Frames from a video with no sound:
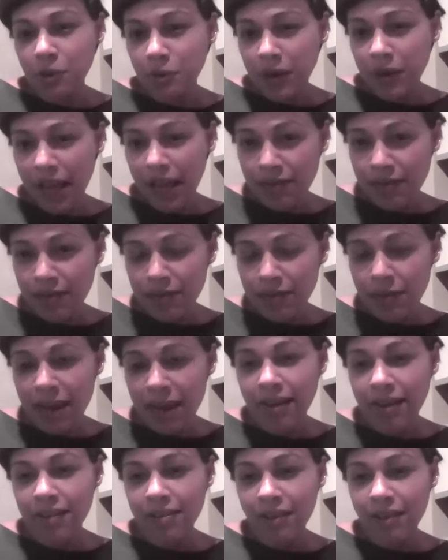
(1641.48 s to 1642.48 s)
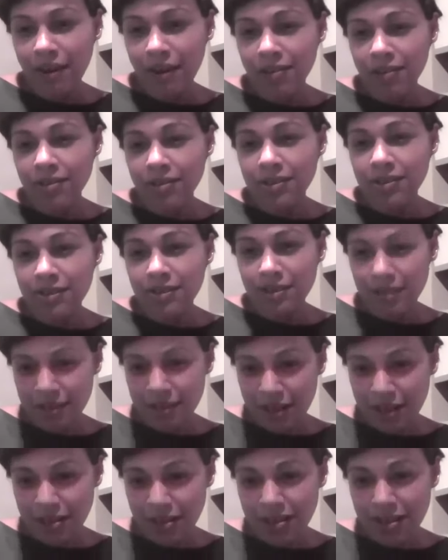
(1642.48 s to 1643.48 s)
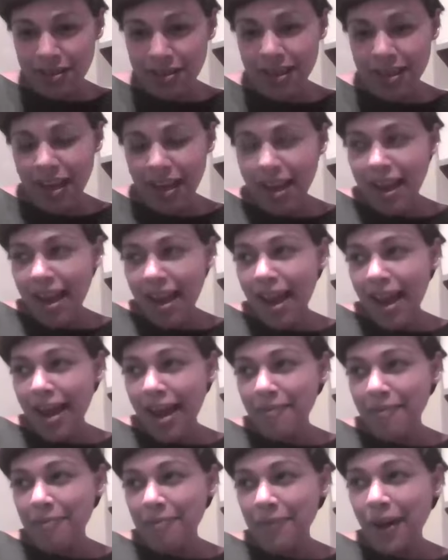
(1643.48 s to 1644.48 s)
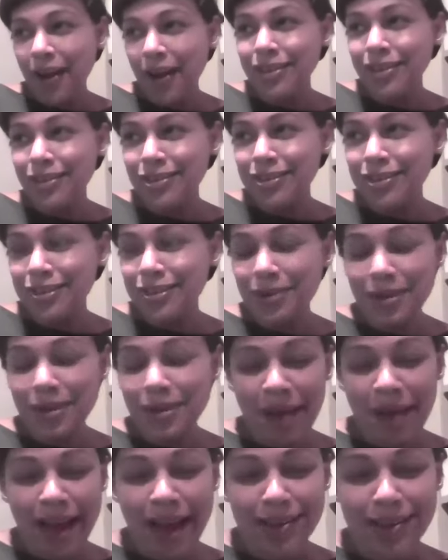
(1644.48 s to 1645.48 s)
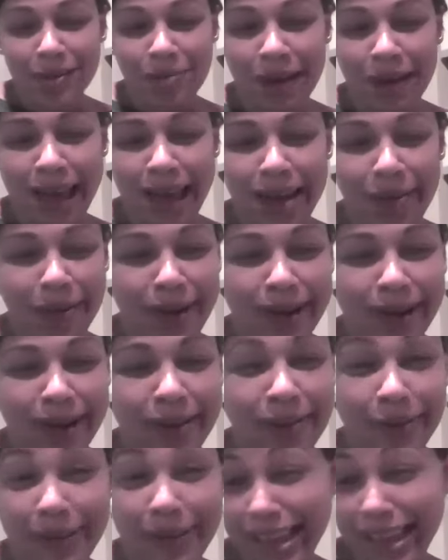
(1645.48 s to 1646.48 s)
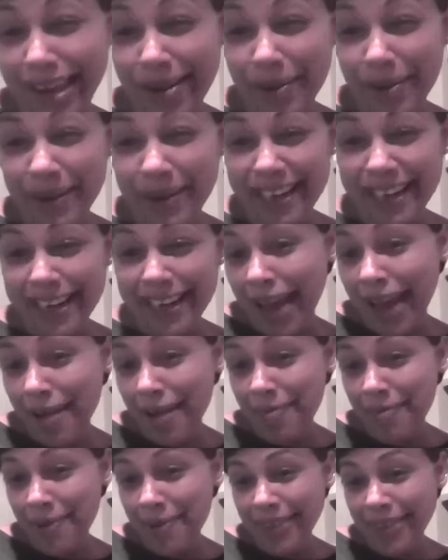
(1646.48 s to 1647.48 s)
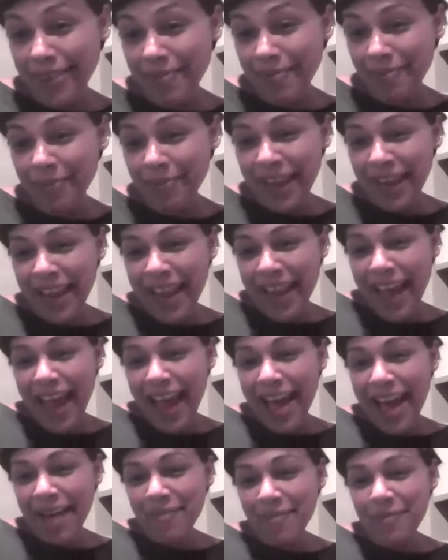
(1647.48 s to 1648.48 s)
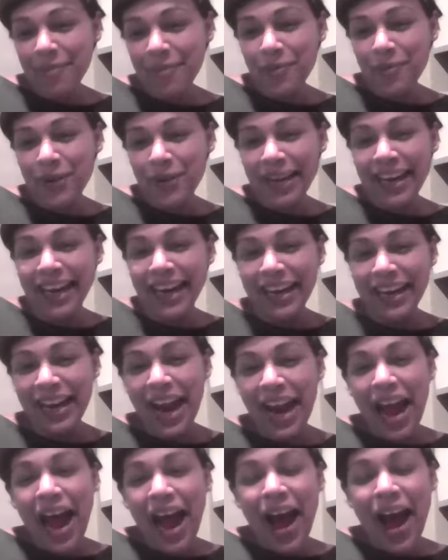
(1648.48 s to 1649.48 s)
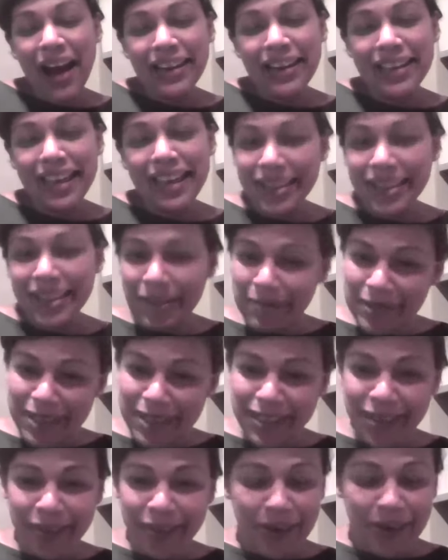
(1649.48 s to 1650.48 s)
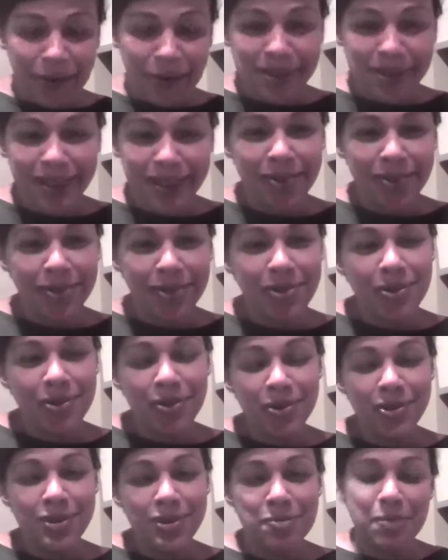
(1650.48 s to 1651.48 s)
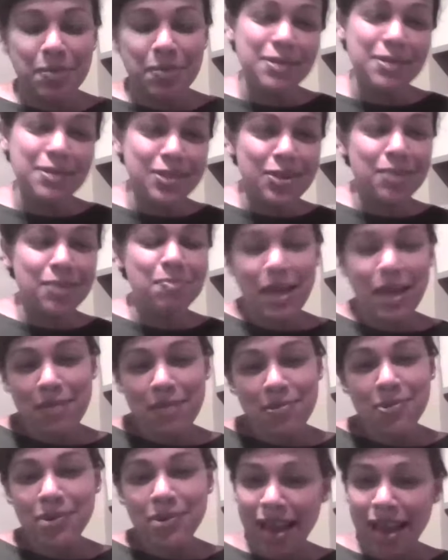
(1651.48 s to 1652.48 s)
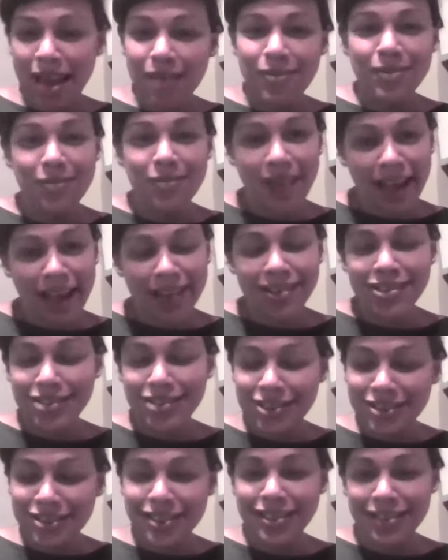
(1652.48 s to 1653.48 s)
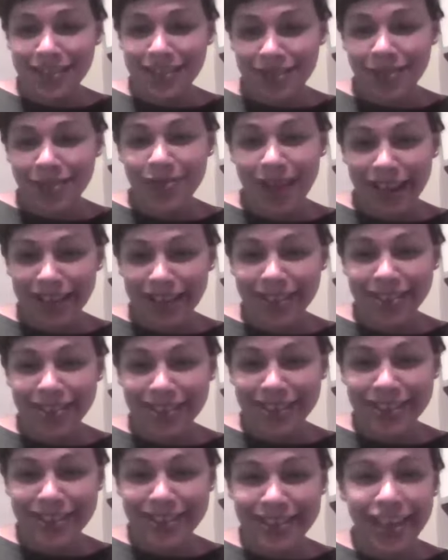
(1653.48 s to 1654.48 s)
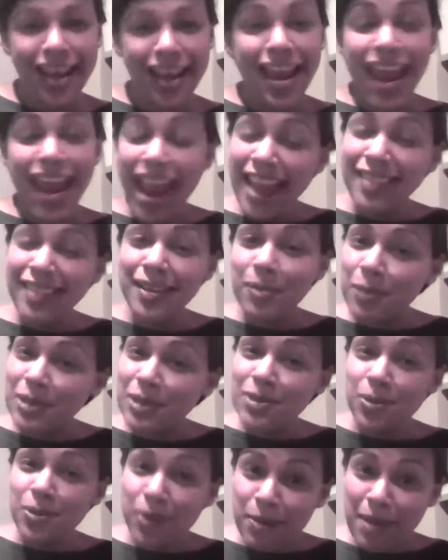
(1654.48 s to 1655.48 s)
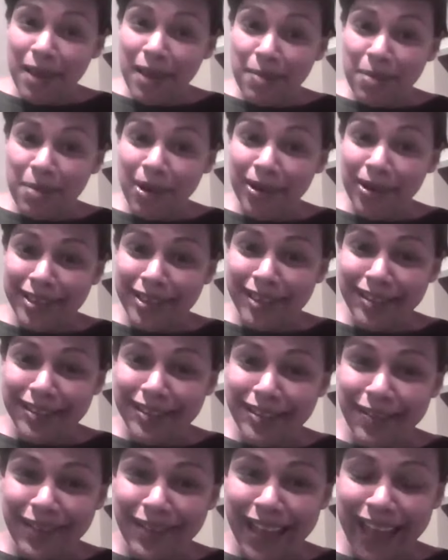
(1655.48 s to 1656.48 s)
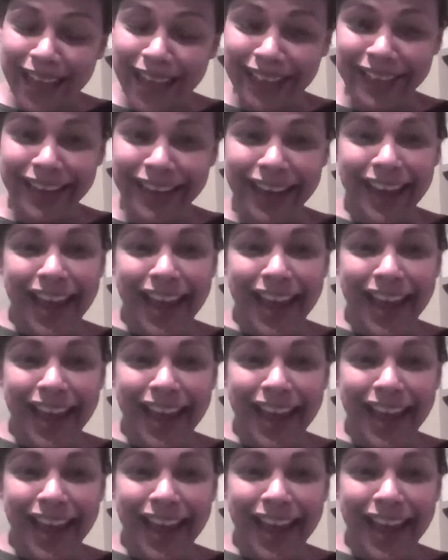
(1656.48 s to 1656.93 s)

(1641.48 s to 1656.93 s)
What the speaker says: when we have to make those decisions. I used to in the past play what I call the equity game with them, where I'd get them to do an obstacle course, but certain people would have advantages and disadvantages, and then we'd talk about the politics of that.